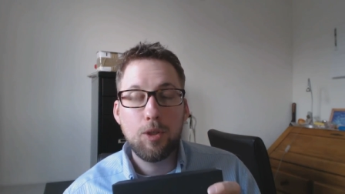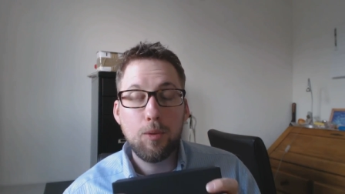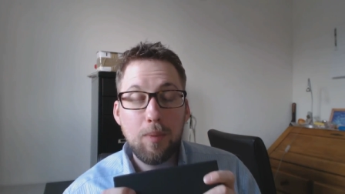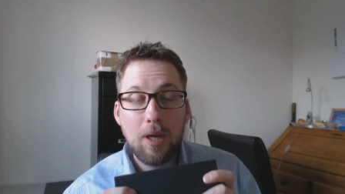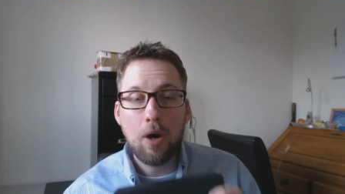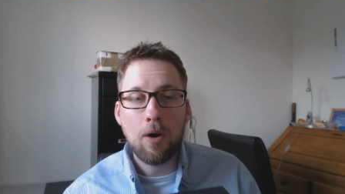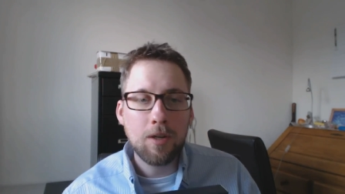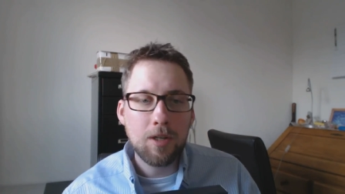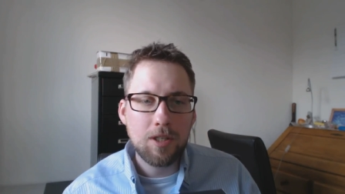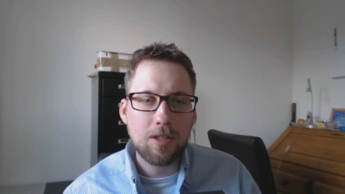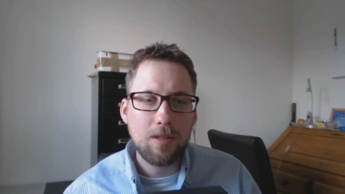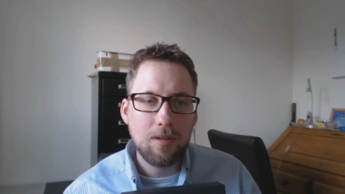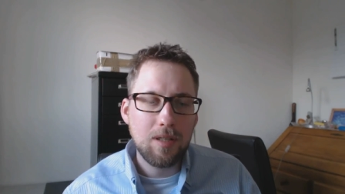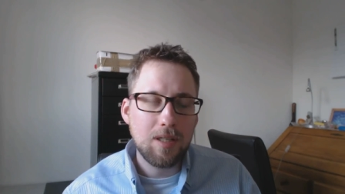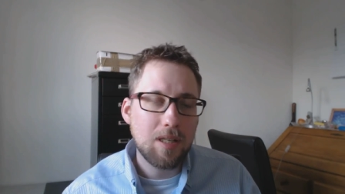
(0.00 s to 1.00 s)
to be
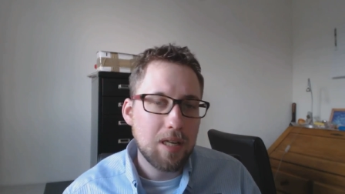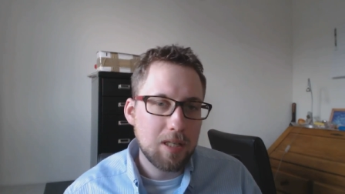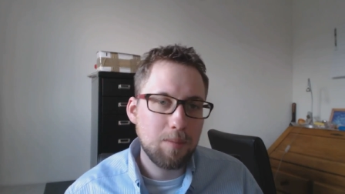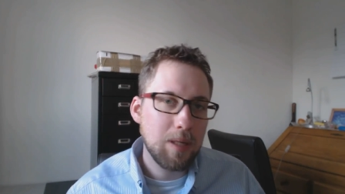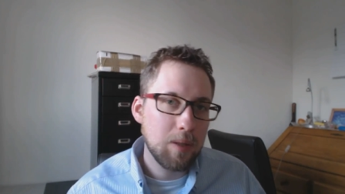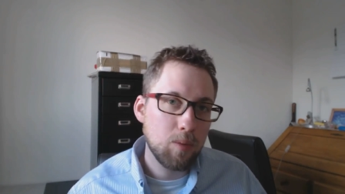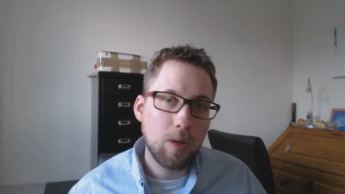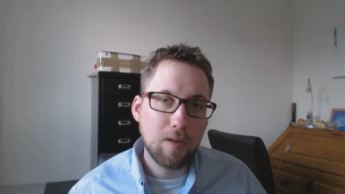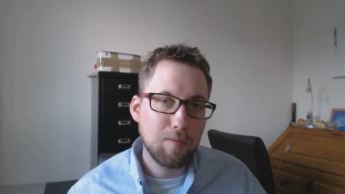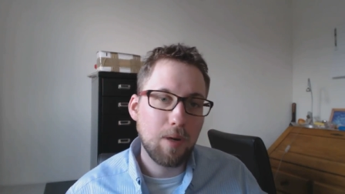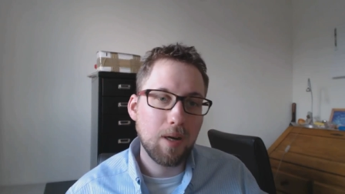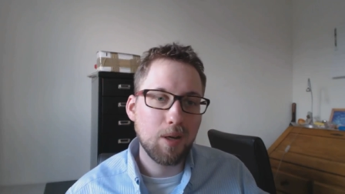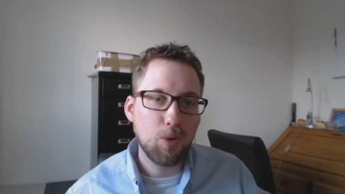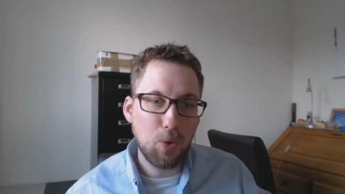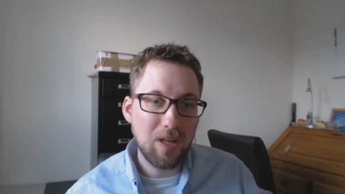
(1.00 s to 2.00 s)
honest, this has been one of
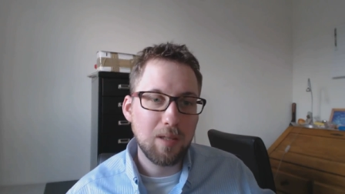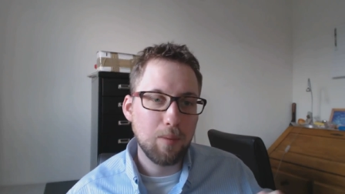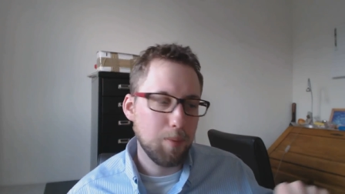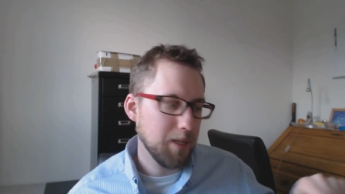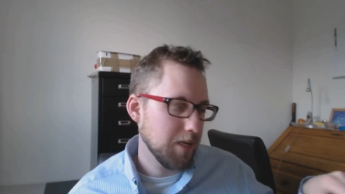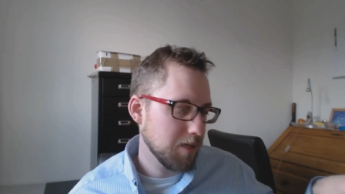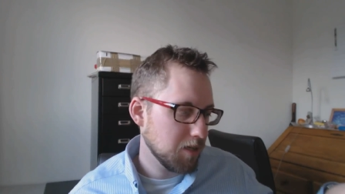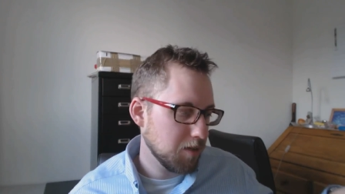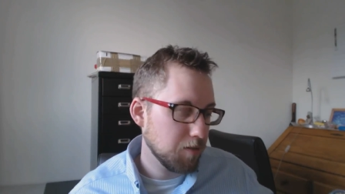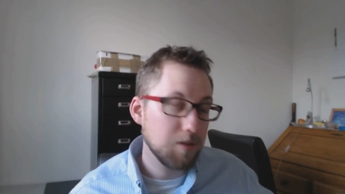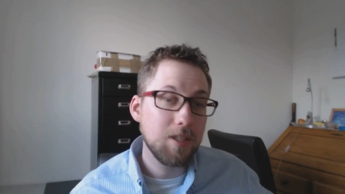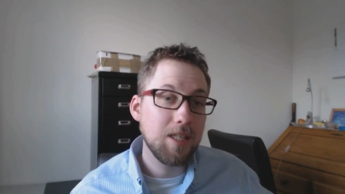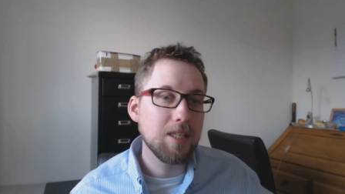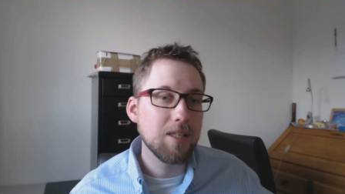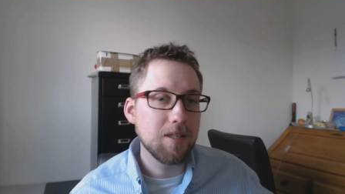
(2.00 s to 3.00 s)
my grail pens
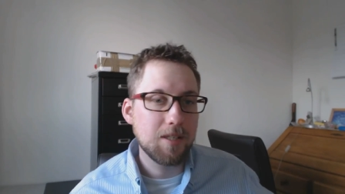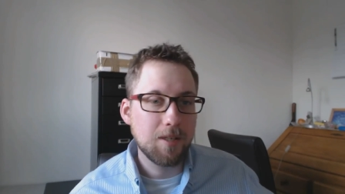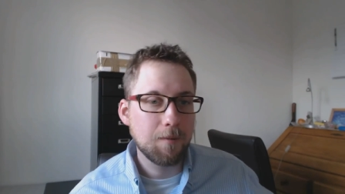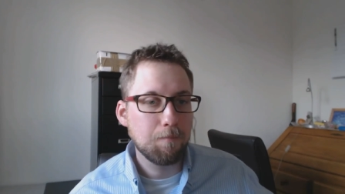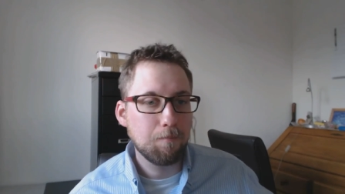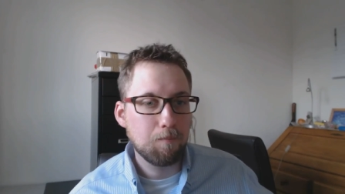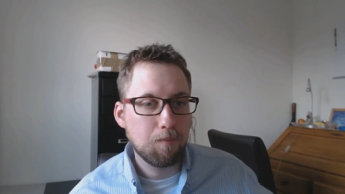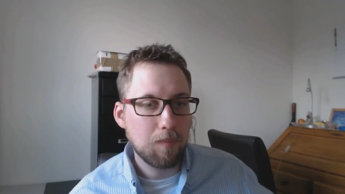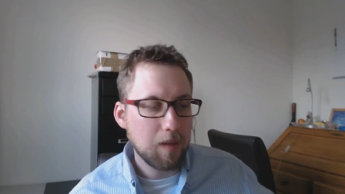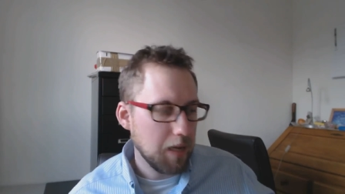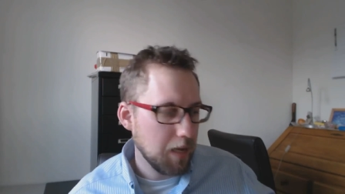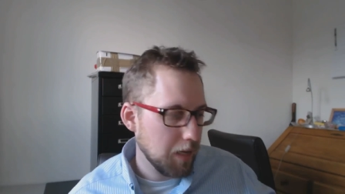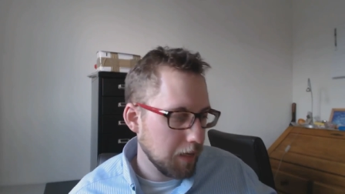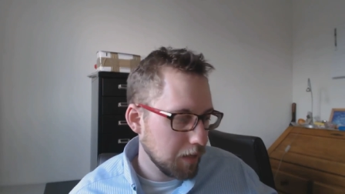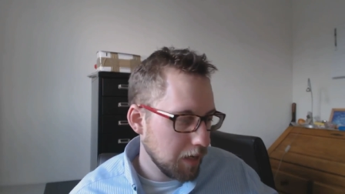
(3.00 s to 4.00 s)
for years
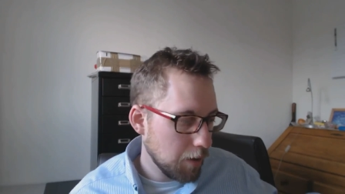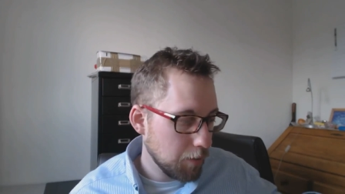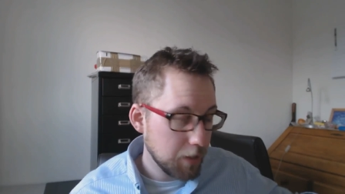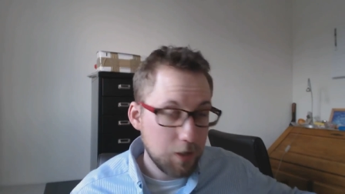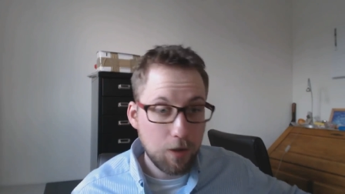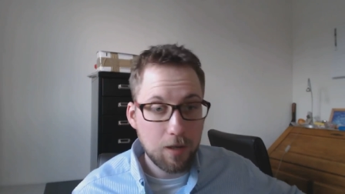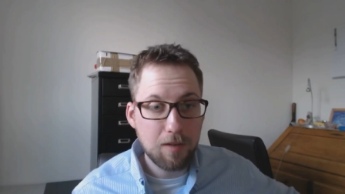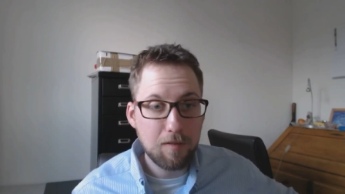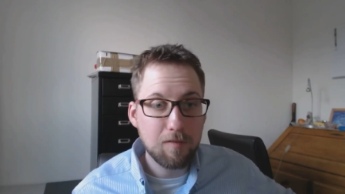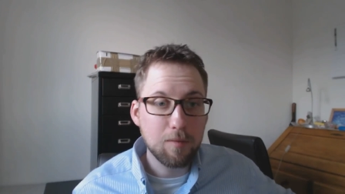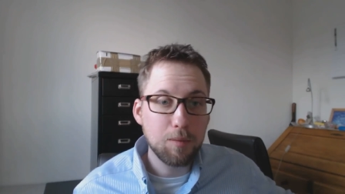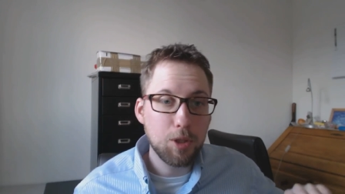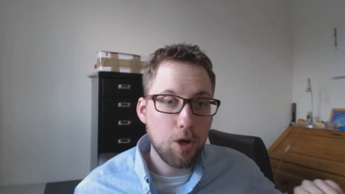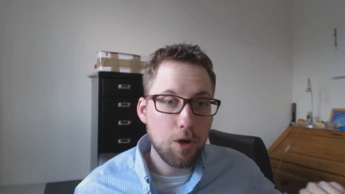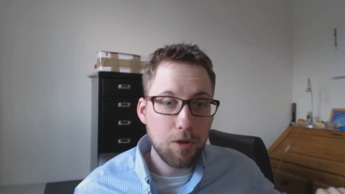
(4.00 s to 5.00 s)
and now I got it
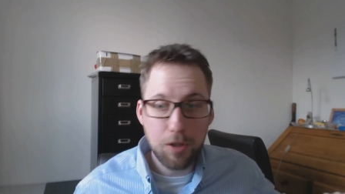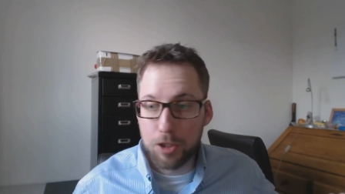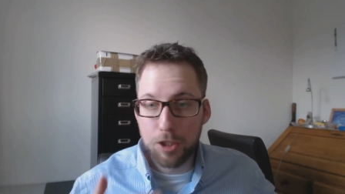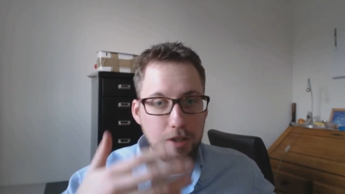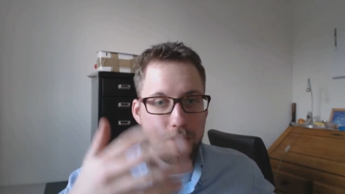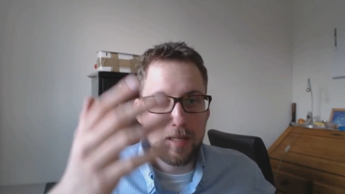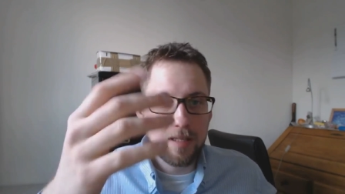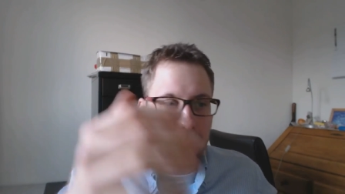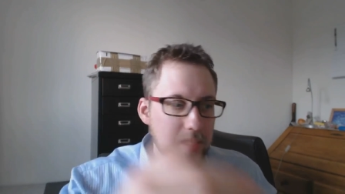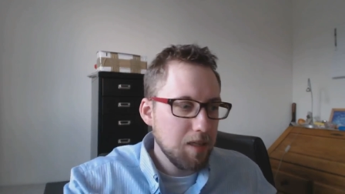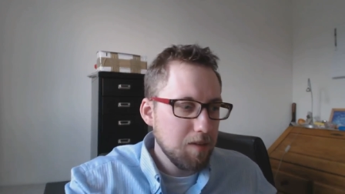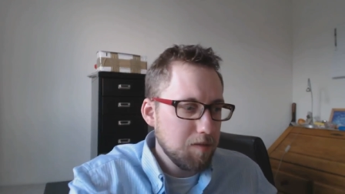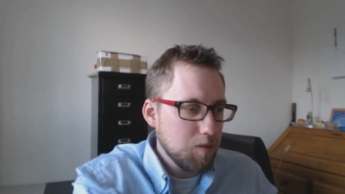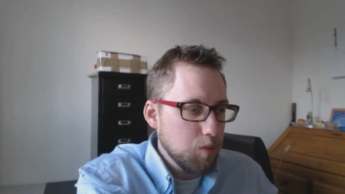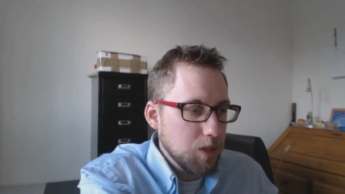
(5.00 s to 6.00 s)
from John just as a
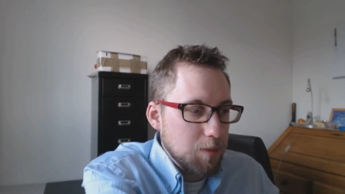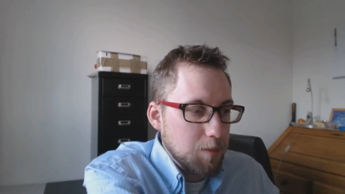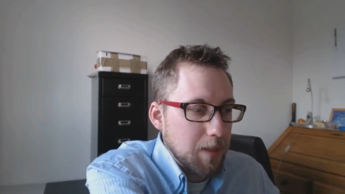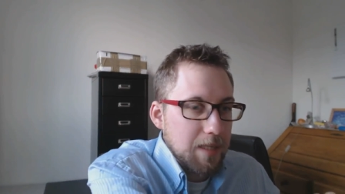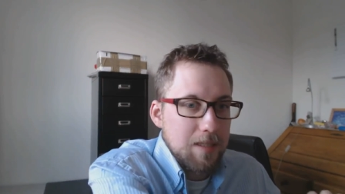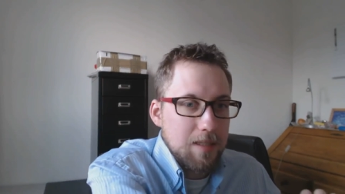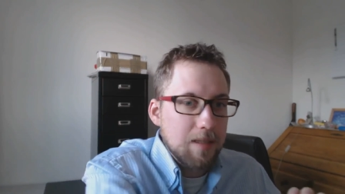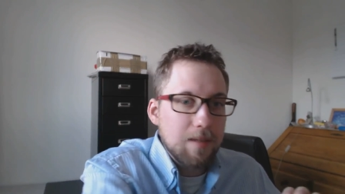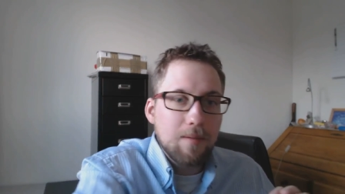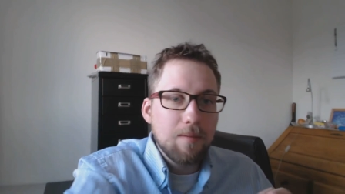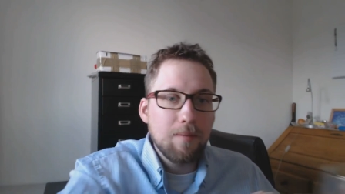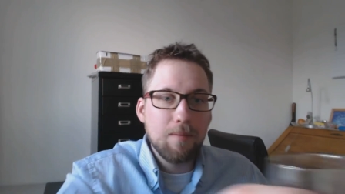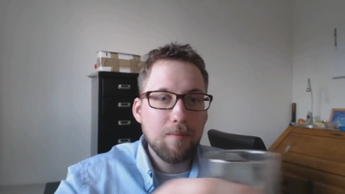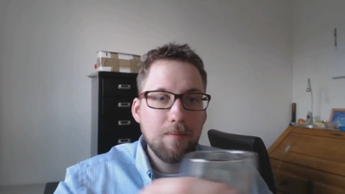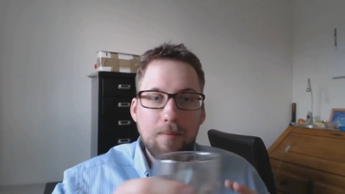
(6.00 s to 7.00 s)
gift which makes it
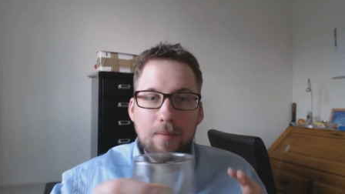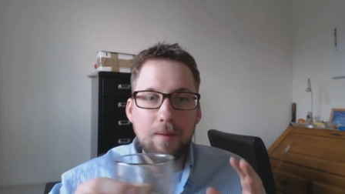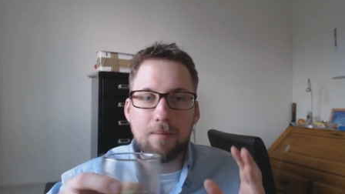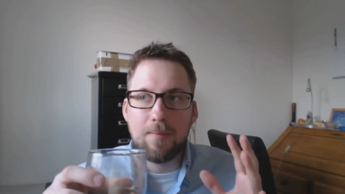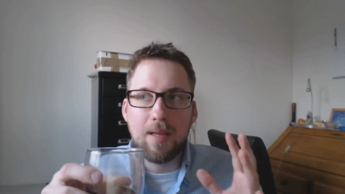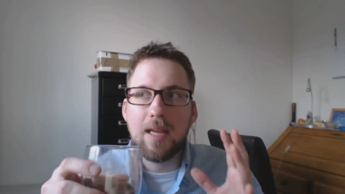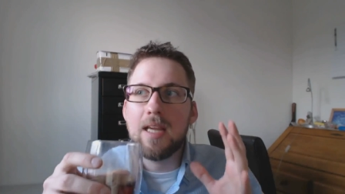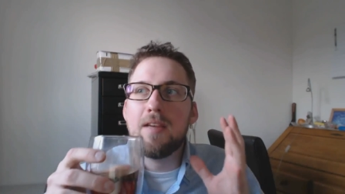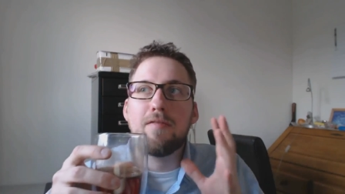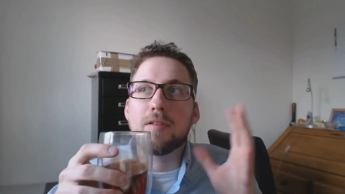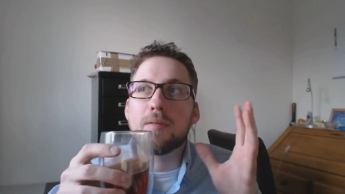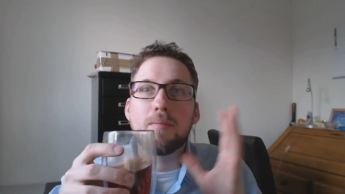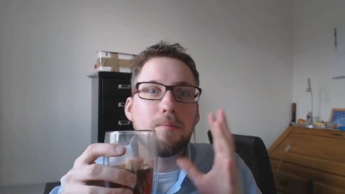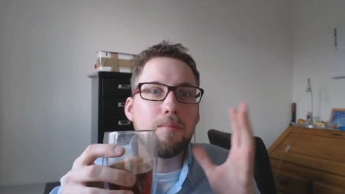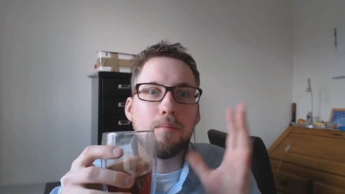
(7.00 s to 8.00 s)

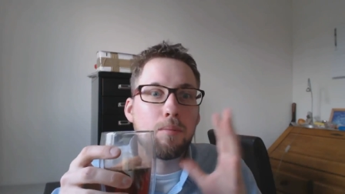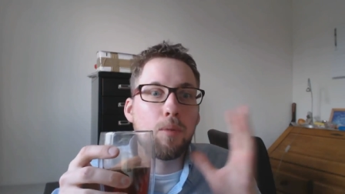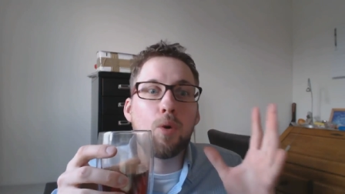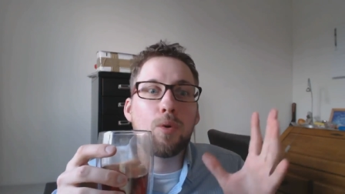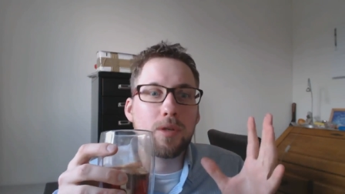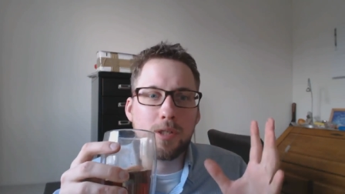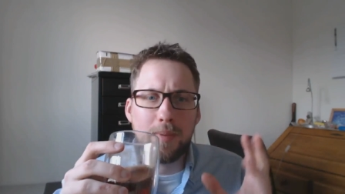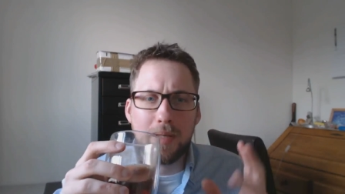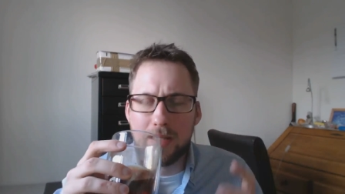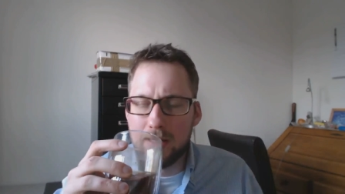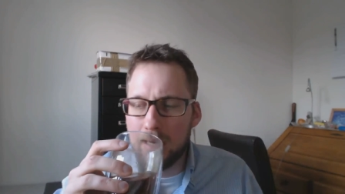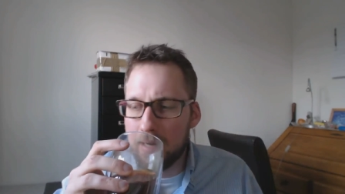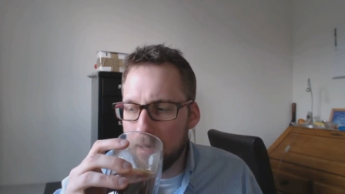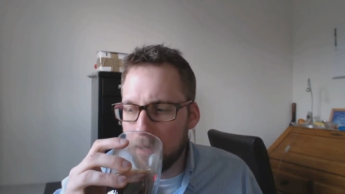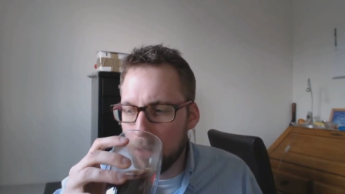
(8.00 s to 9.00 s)
even more
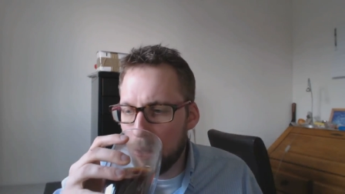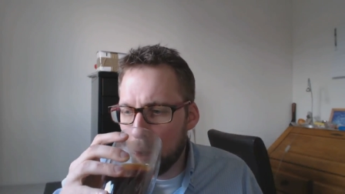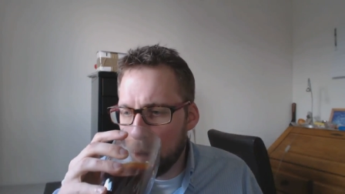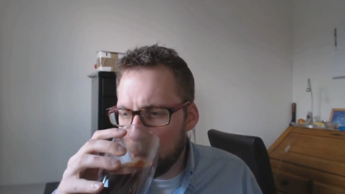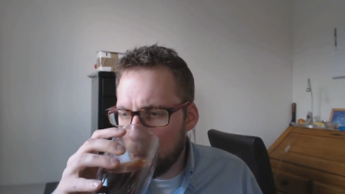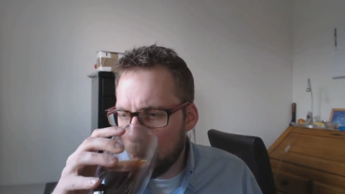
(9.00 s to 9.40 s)
spectacular.